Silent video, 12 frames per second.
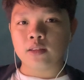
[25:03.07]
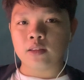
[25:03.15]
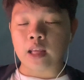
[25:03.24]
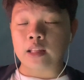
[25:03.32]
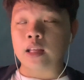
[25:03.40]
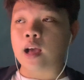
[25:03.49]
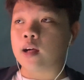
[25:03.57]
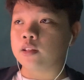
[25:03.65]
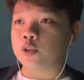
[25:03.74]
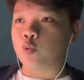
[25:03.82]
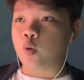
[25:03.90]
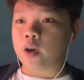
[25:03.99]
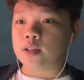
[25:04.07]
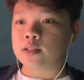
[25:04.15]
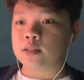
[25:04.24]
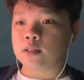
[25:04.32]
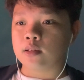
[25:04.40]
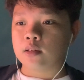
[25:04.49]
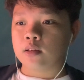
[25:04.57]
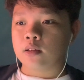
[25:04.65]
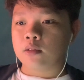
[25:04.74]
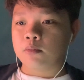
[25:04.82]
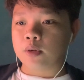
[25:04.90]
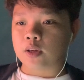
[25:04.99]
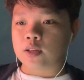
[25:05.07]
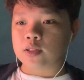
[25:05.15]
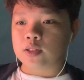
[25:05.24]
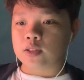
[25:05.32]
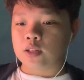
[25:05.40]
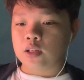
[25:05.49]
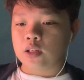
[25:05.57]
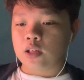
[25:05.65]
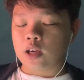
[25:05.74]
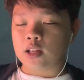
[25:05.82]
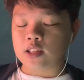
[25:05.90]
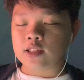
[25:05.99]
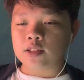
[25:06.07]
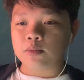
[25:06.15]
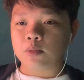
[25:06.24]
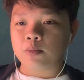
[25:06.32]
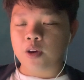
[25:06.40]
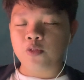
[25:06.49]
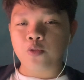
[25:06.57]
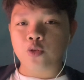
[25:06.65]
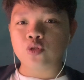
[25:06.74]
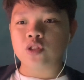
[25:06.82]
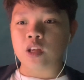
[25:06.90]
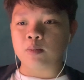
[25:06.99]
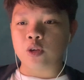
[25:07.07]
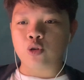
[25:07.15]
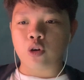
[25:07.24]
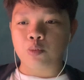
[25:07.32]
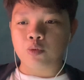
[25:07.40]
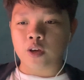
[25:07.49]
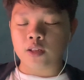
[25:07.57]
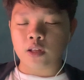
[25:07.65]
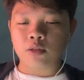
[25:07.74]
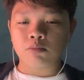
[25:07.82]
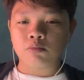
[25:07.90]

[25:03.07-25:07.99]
technicality wise, because it is my first time incorporating